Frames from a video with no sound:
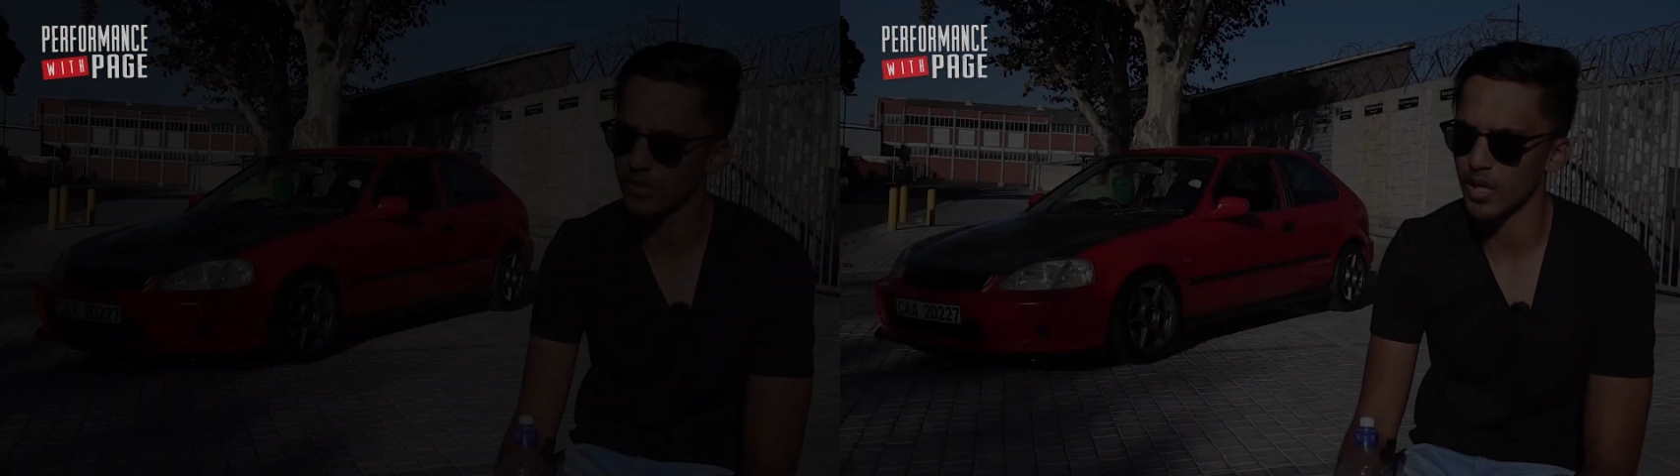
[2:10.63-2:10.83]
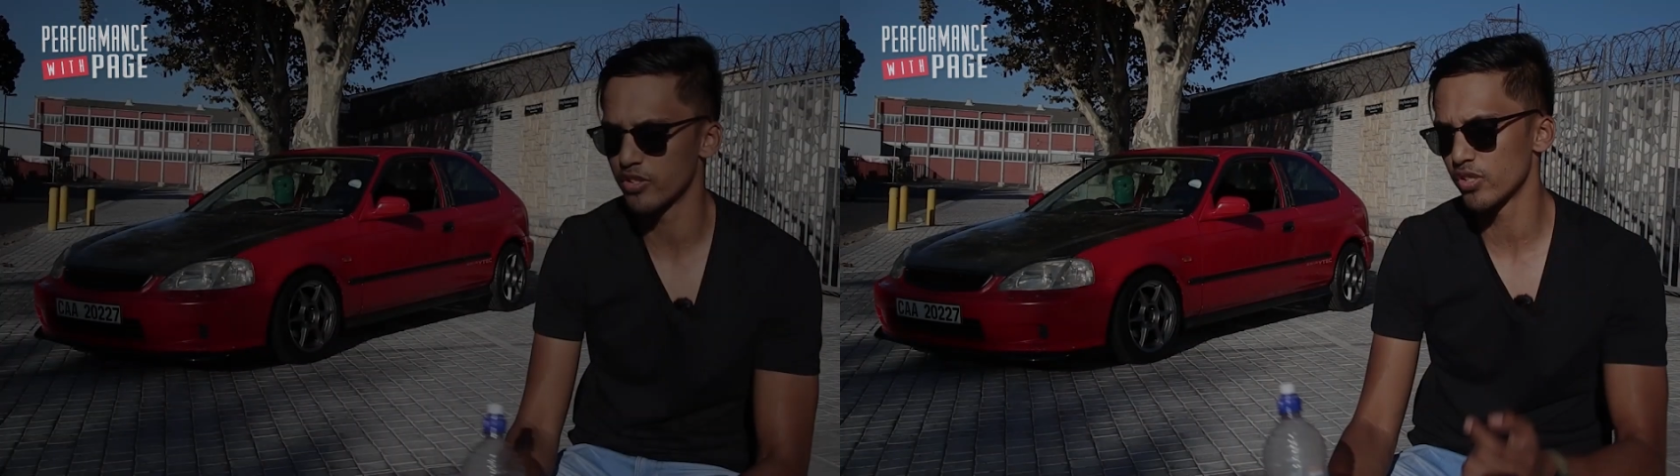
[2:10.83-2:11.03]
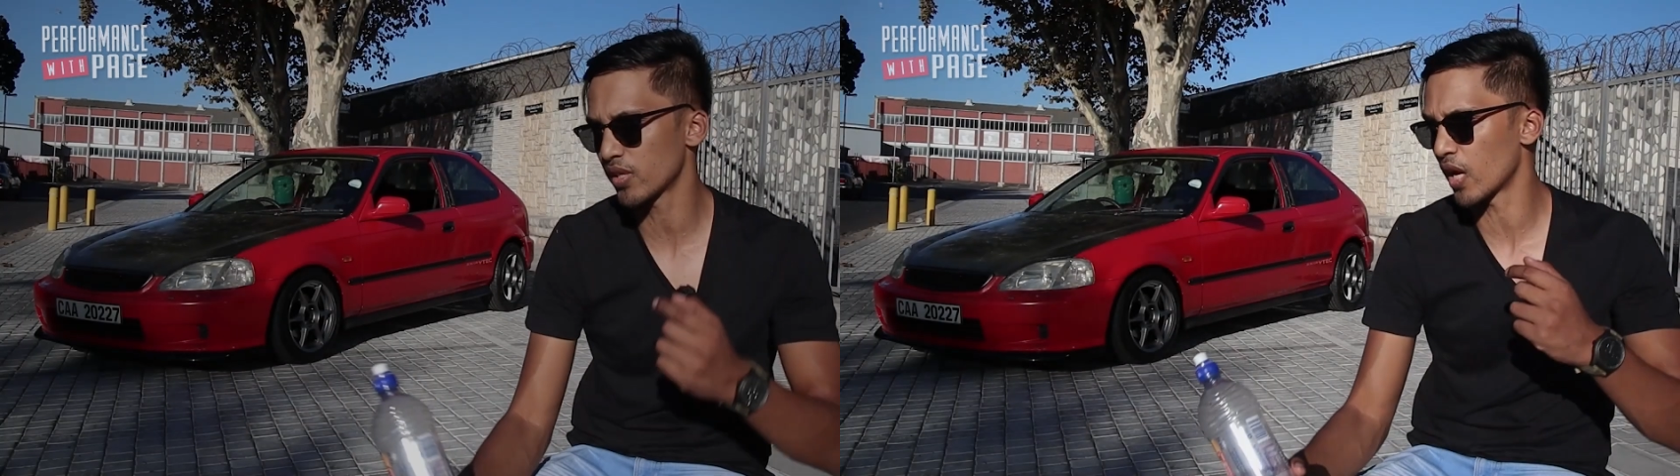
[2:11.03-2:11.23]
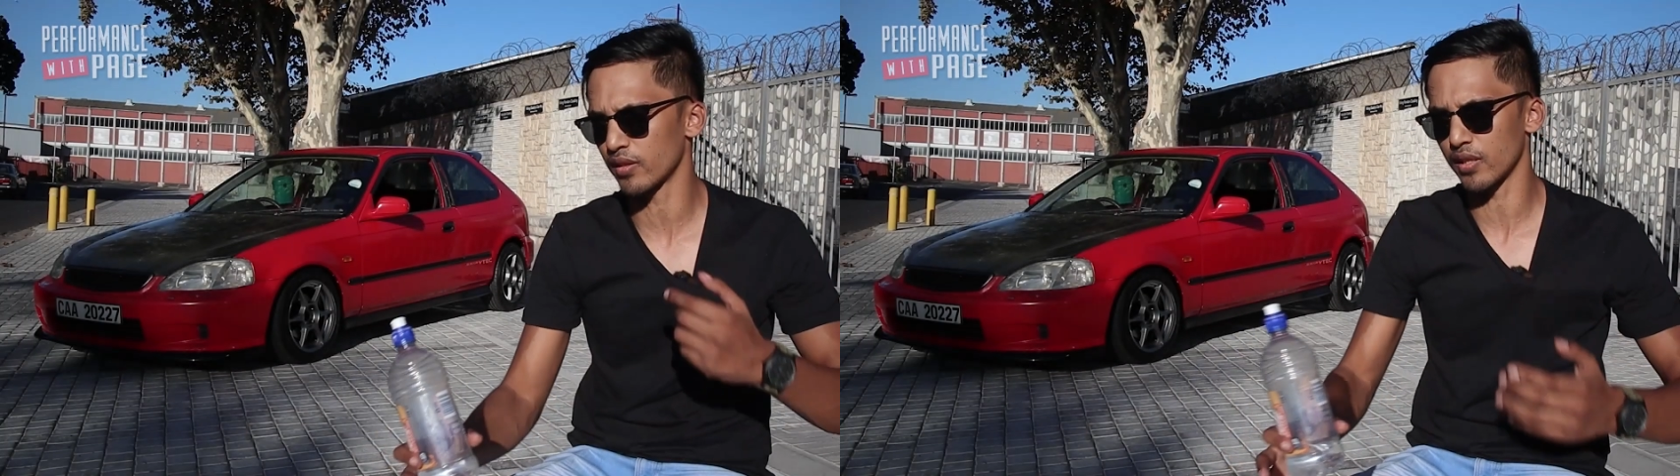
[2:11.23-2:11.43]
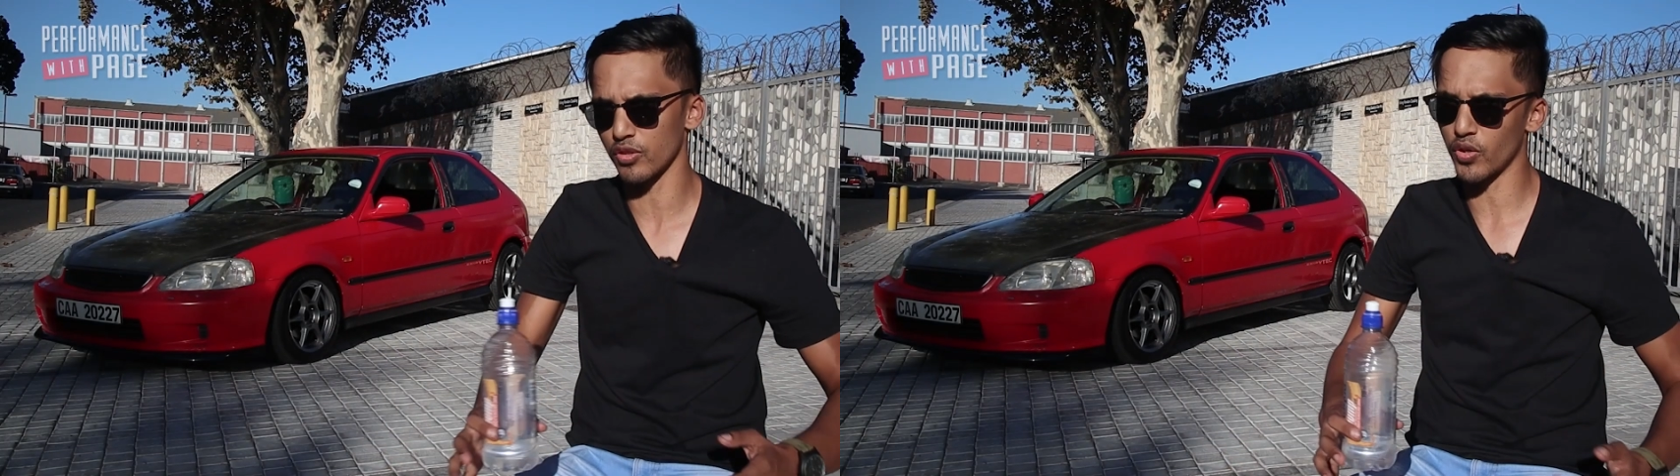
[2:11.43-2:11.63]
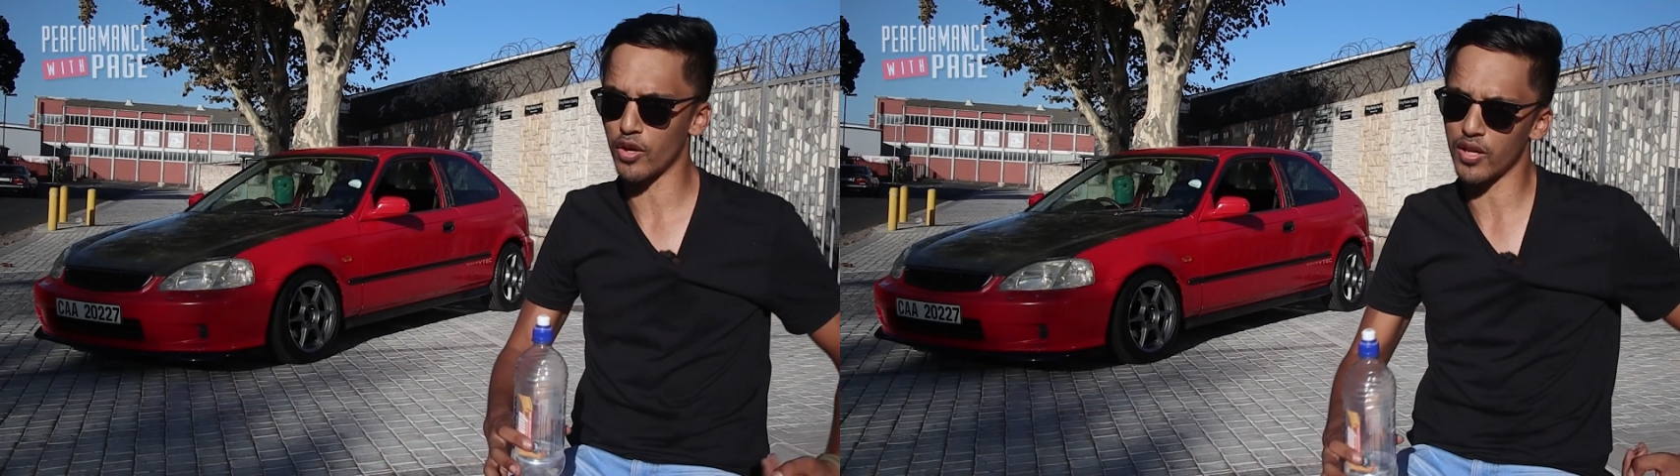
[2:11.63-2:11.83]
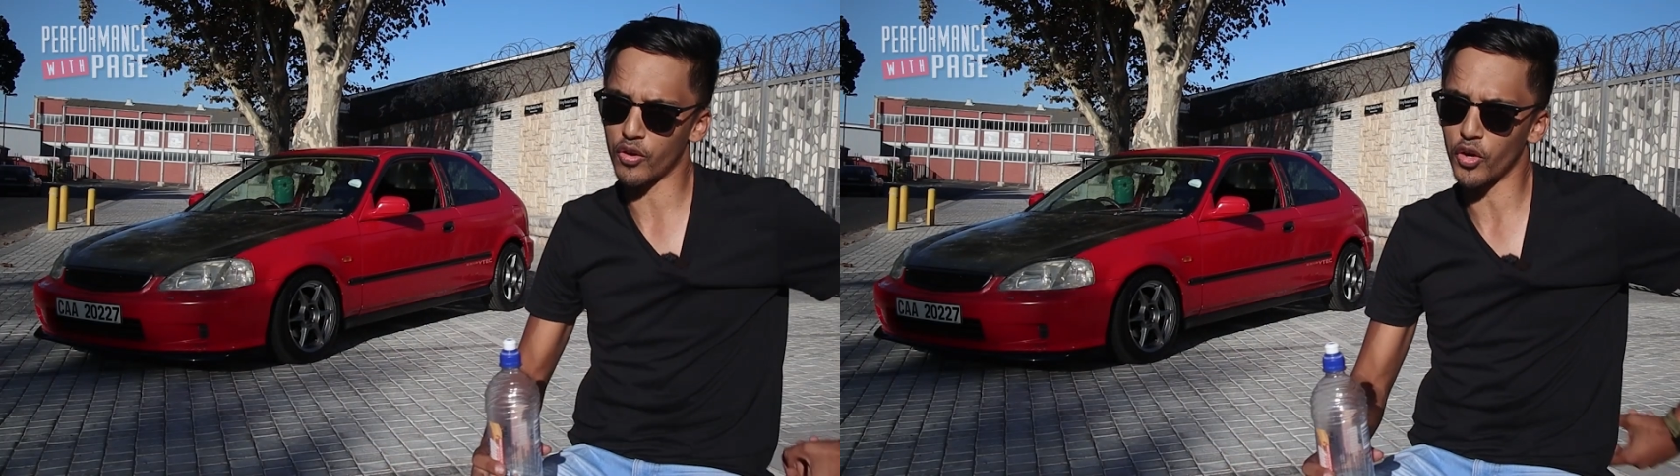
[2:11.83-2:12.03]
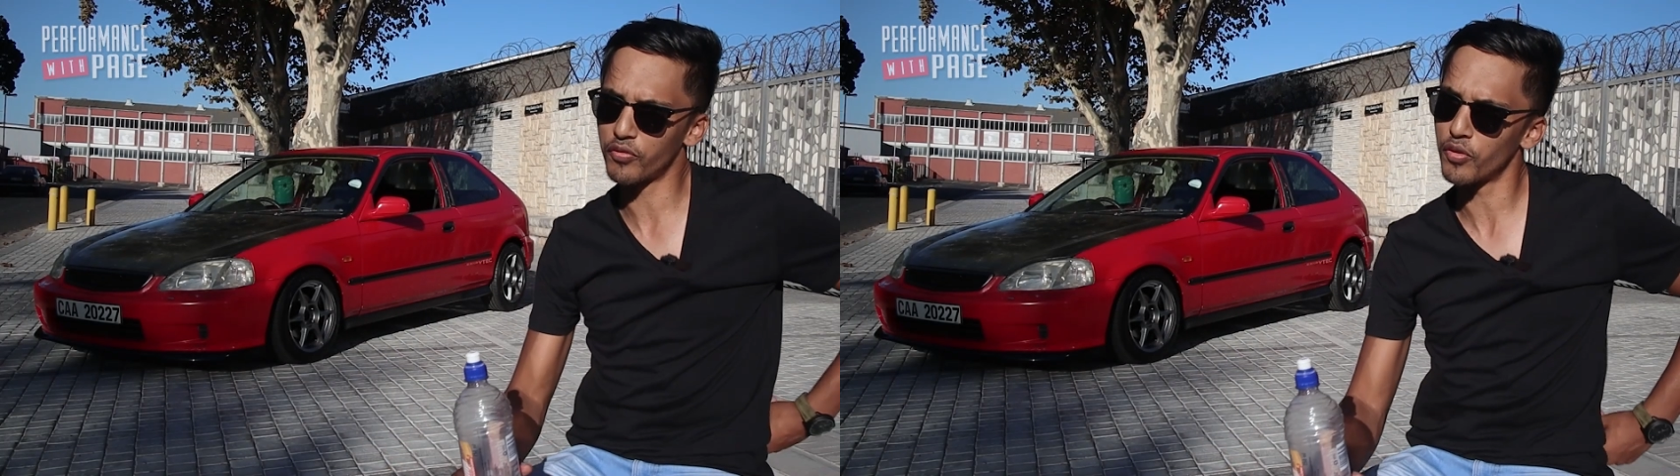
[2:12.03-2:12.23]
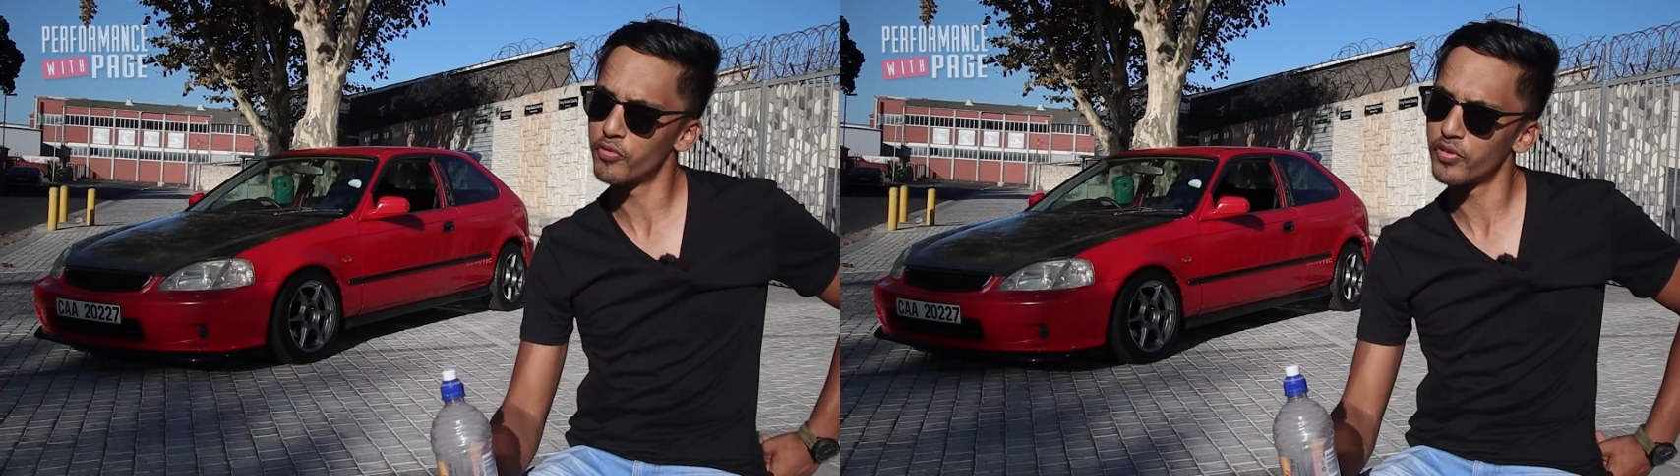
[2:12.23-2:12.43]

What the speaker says: I got it